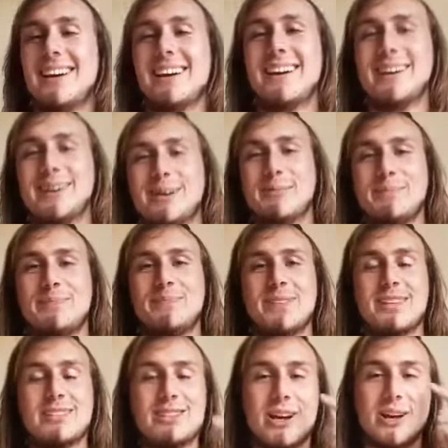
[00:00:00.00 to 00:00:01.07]
Um,
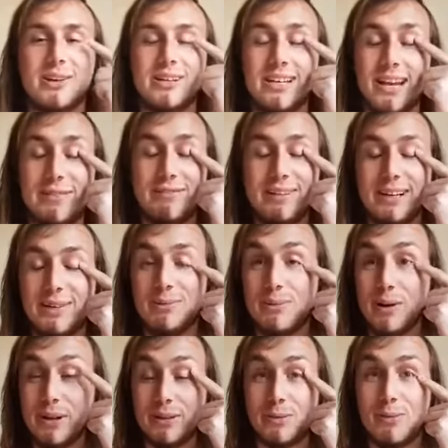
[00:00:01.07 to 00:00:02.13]
so definitely
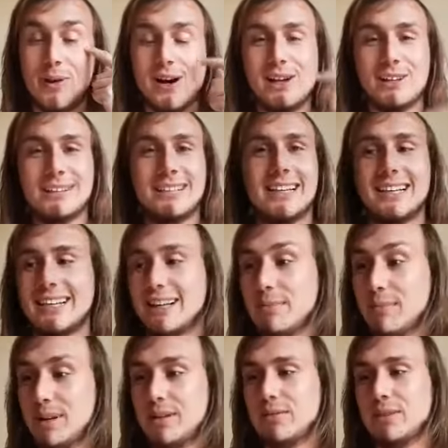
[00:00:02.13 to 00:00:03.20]
worthwhile taking a
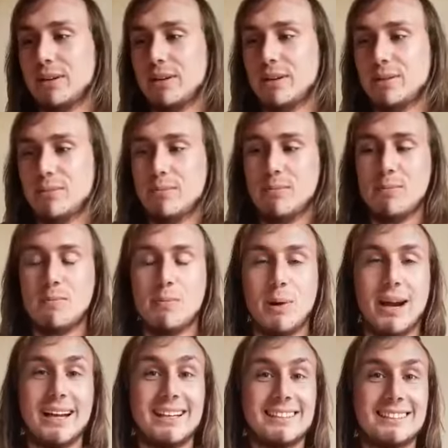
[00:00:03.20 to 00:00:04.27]
bit of a
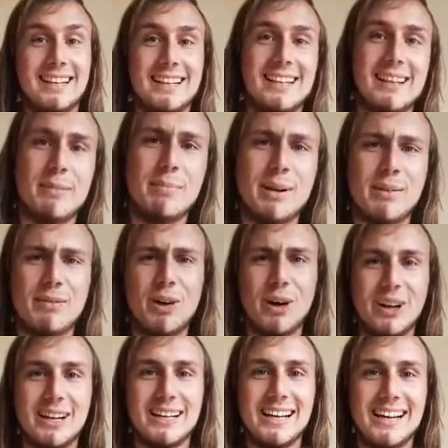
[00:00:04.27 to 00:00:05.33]
break, taking a bit of a
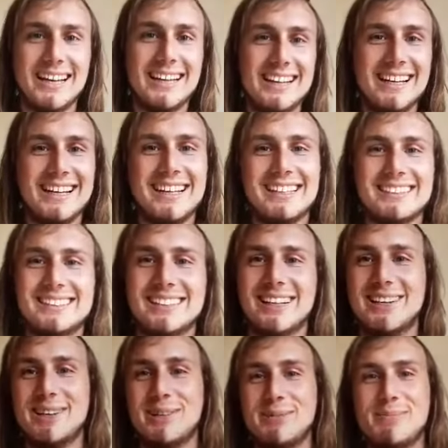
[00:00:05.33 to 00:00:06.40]
holiday.
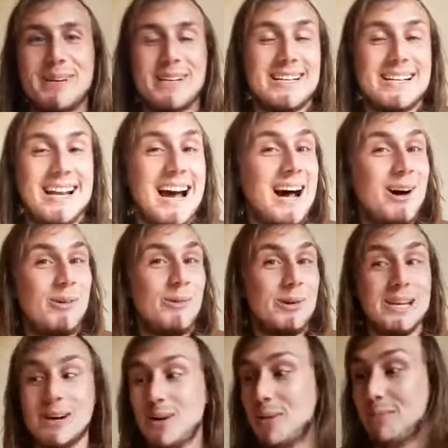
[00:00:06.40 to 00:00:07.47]
So, but now we
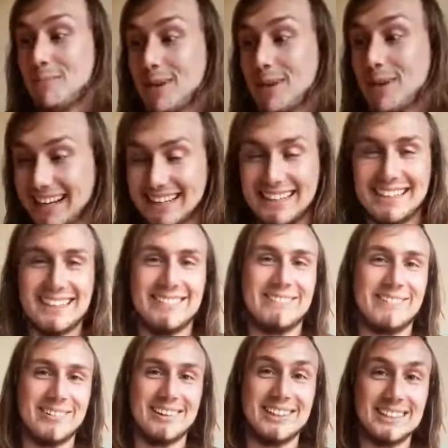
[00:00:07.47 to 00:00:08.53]
are back
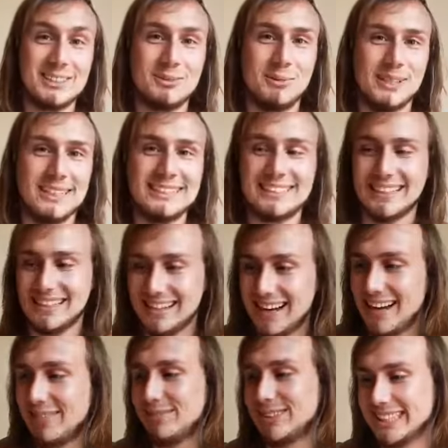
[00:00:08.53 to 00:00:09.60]
for this week's
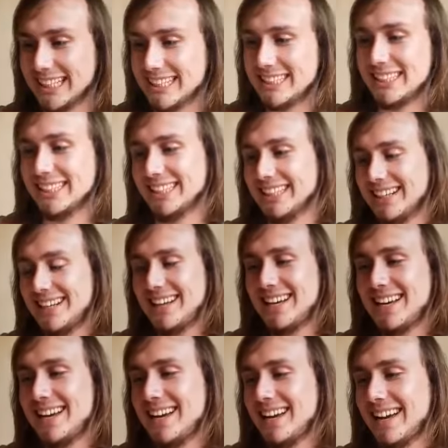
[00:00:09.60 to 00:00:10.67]
live session.
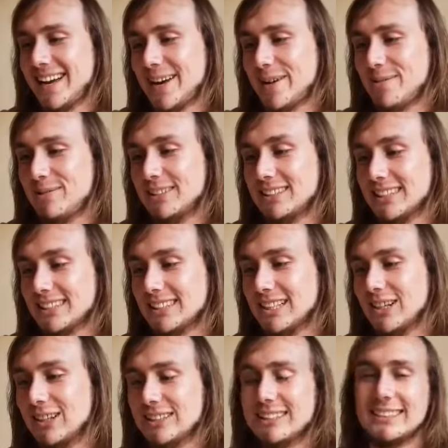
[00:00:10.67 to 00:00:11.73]
Uh, we just
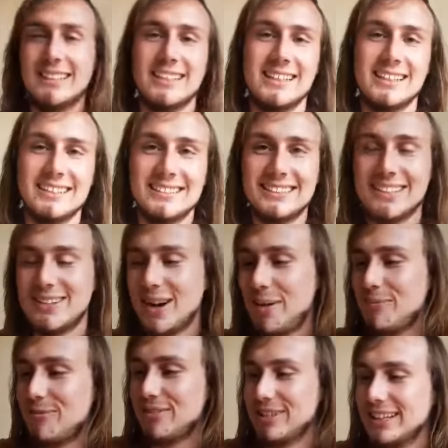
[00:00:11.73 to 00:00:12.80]
lost the
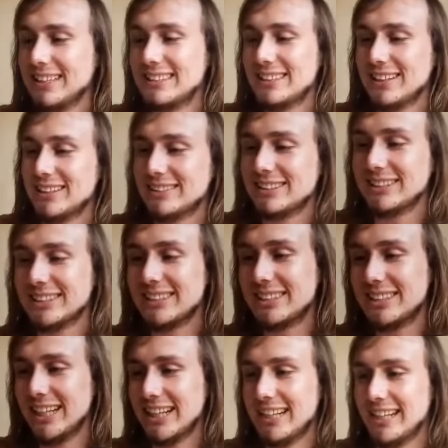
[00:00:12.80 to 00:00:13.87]
Instagram feed, so I'll just
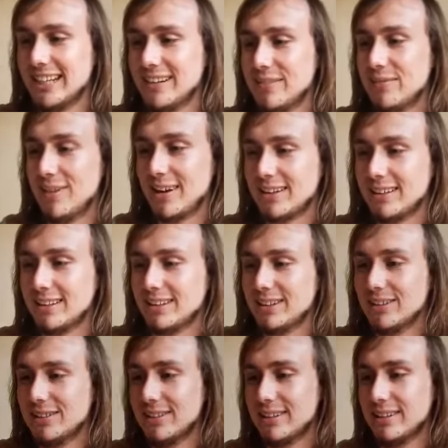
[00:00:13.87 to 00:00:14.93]
check here if I can go
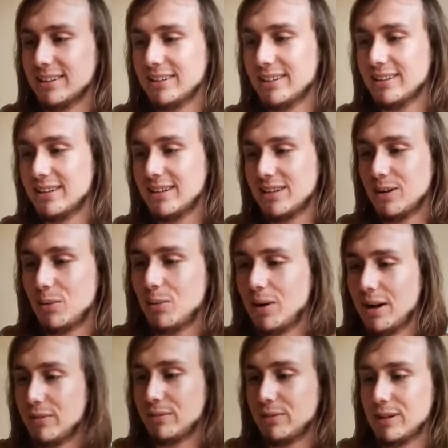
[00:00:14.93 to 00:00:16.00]
on the
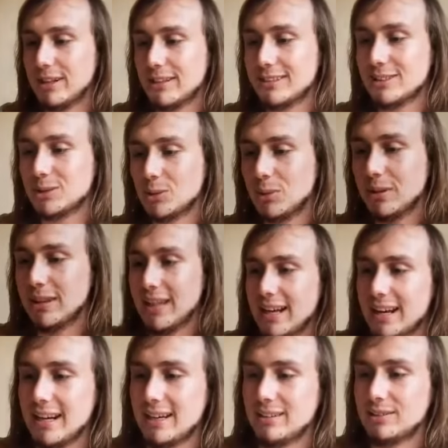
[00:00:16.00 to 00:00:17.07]
Wi-Fi and sort
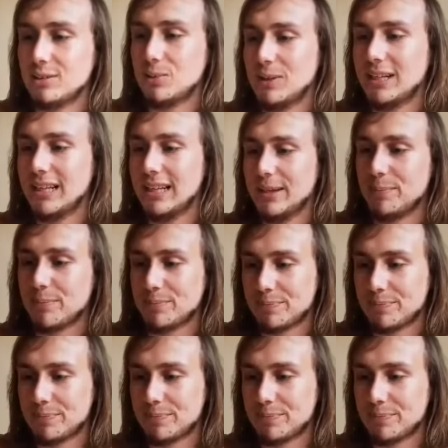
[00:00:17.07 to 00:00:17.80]
that out quickly.